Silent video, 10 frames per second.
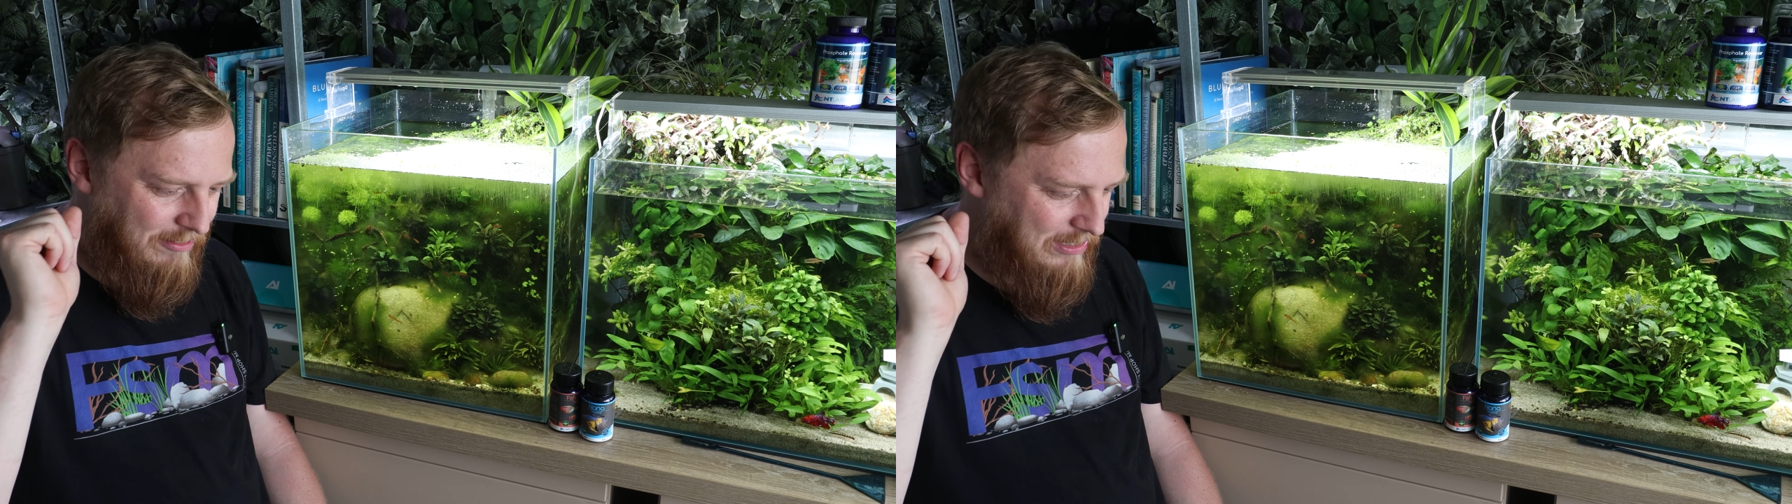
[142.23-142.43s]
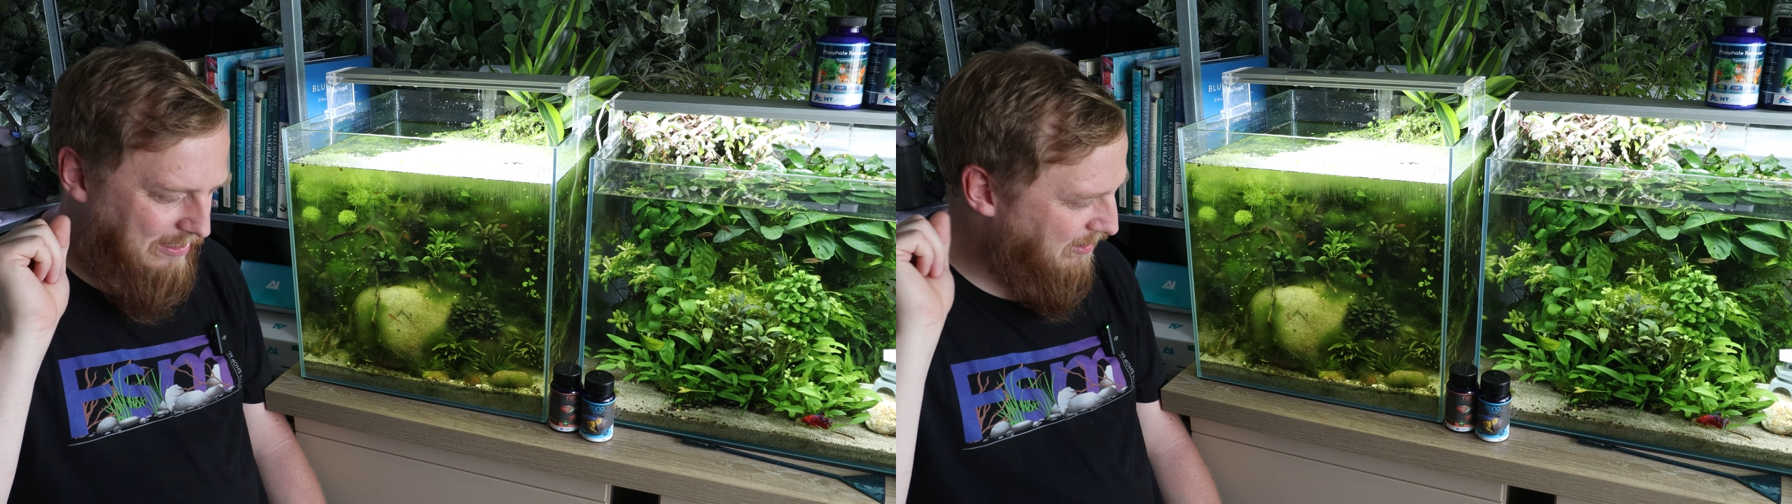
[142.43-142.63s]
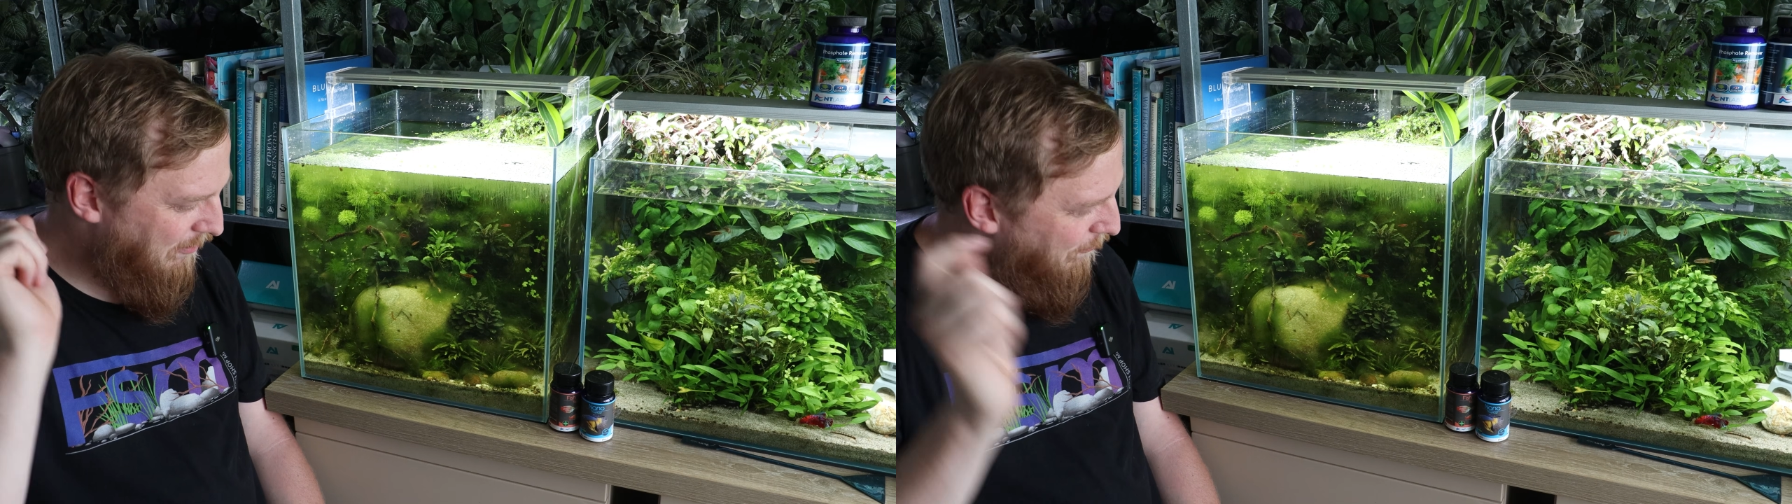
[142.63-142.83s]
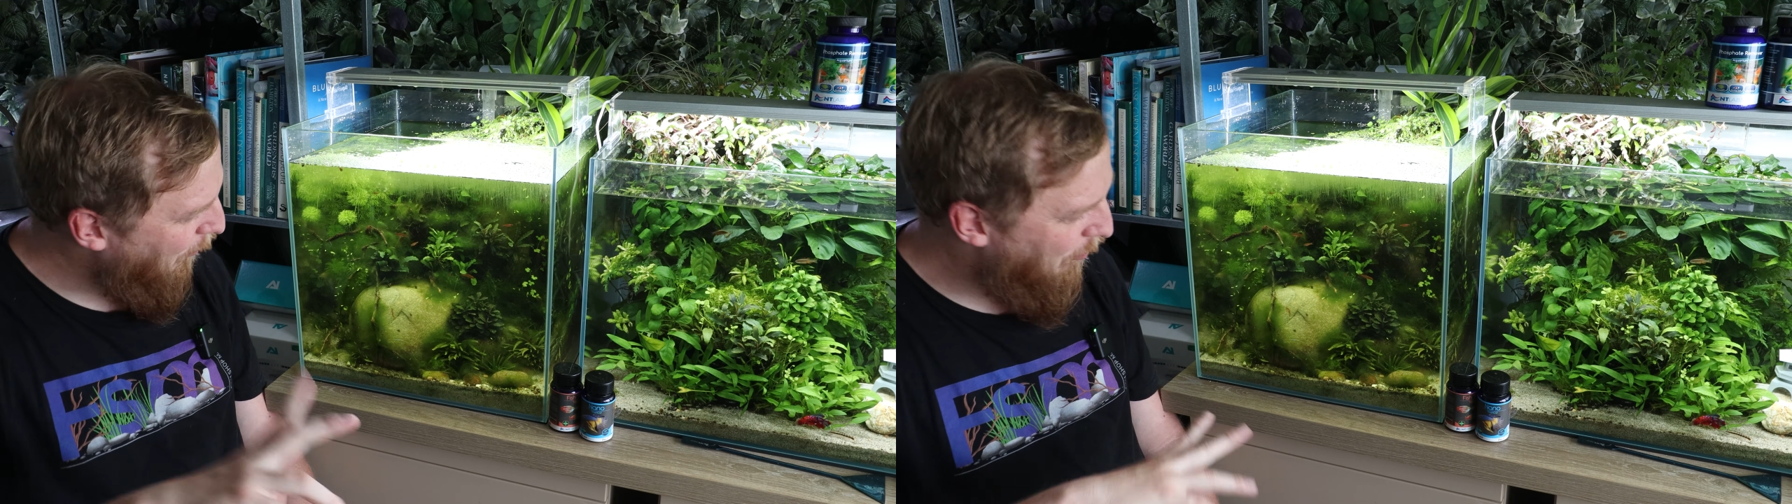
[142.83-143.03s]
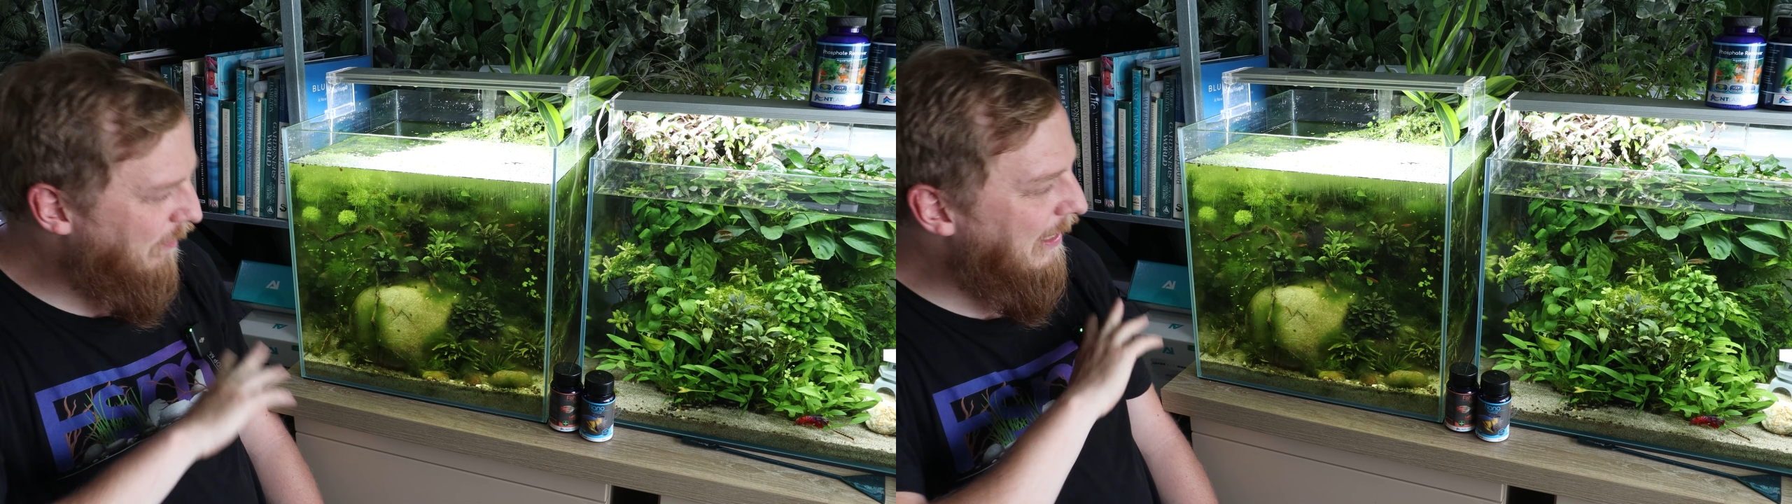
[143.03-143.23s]
I've tested
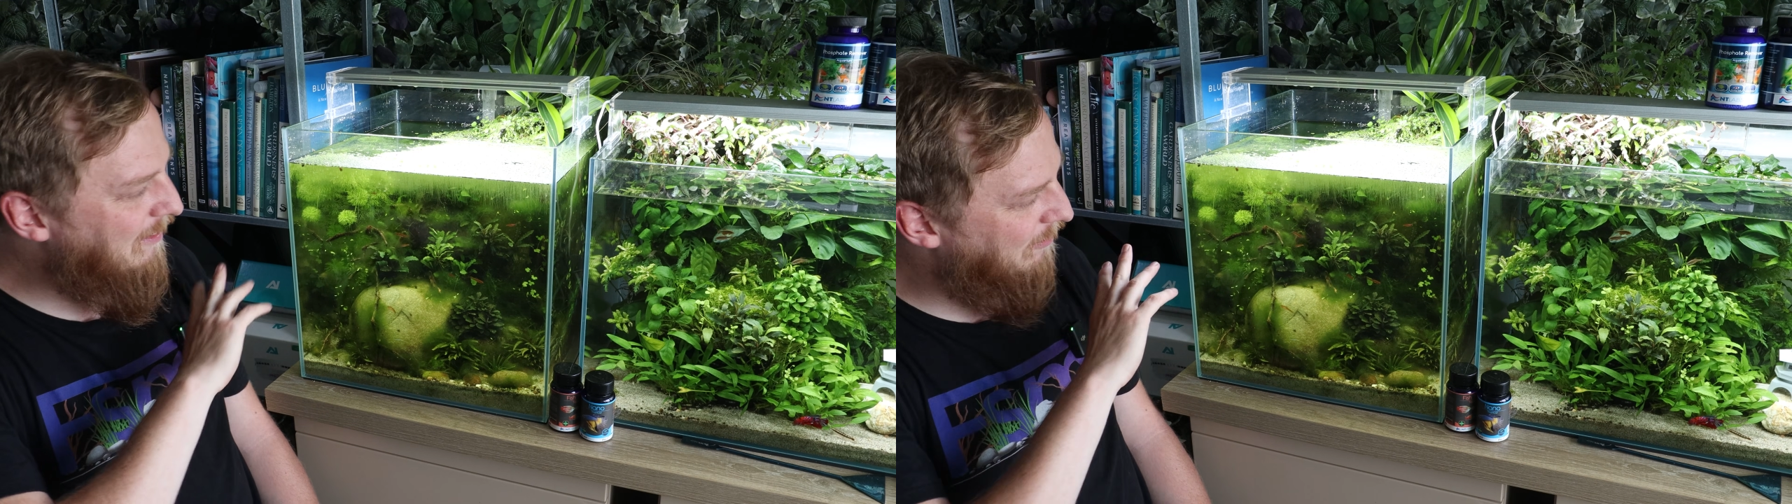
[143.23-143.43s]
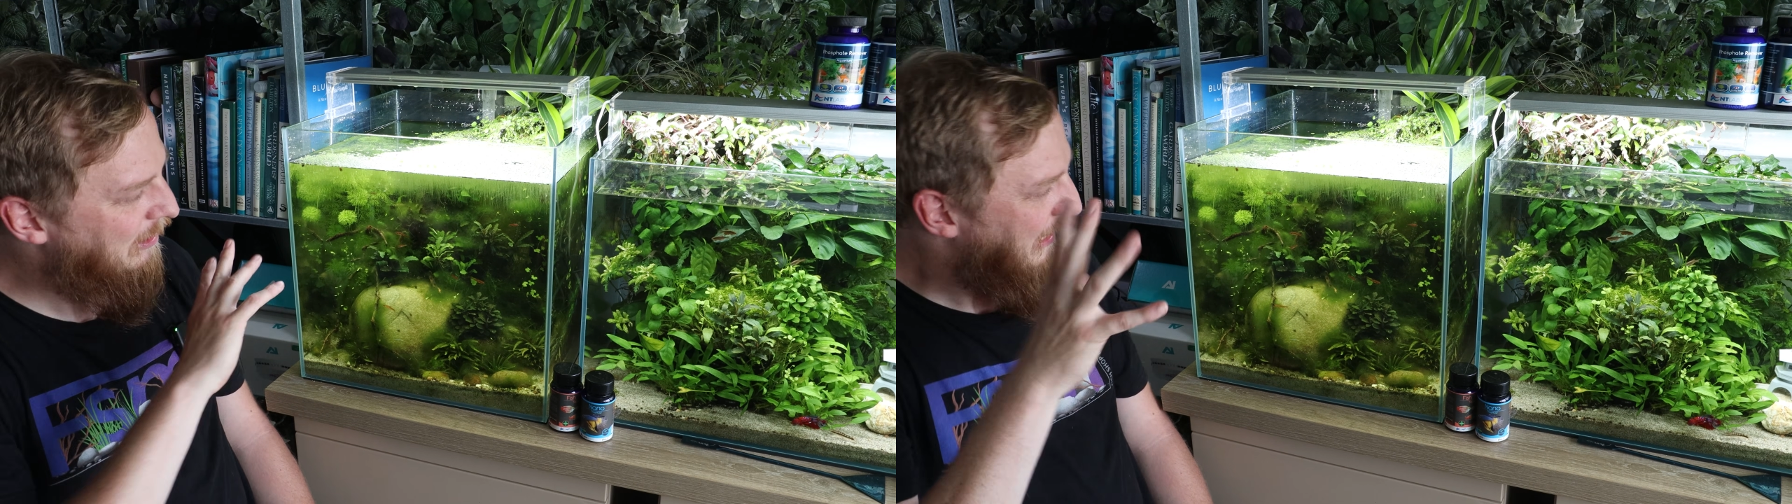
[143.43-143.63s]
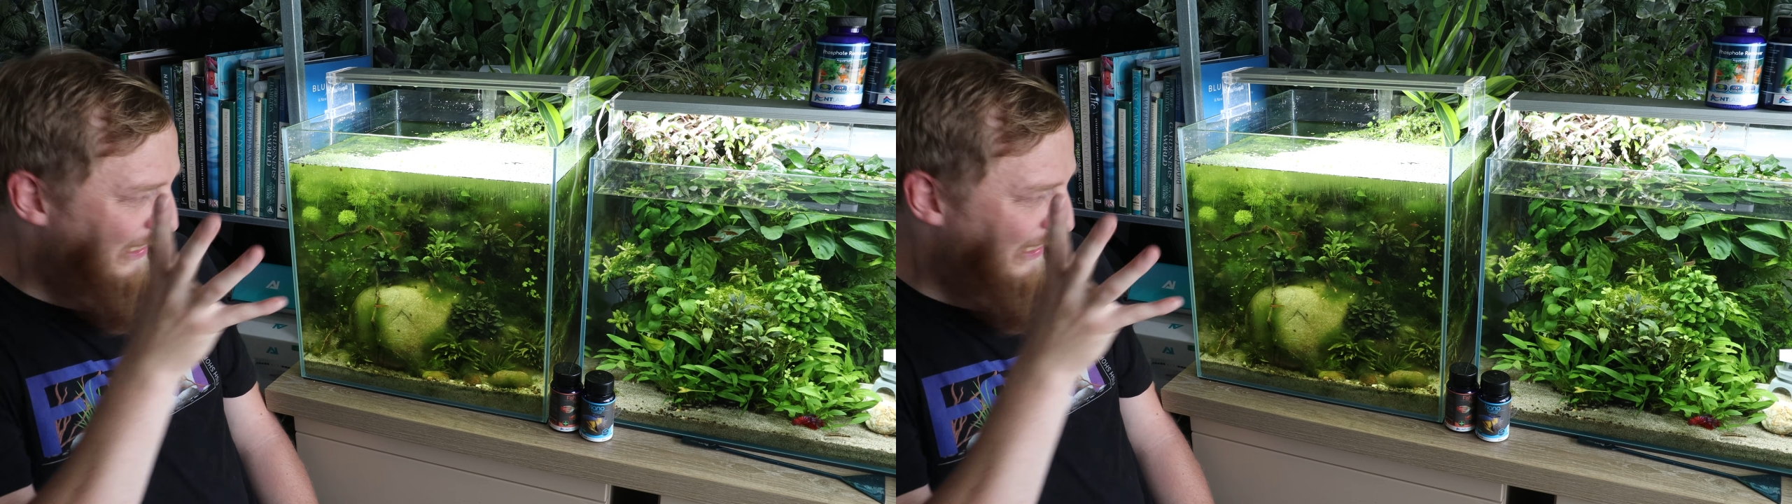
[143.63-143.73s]
phosphates, I've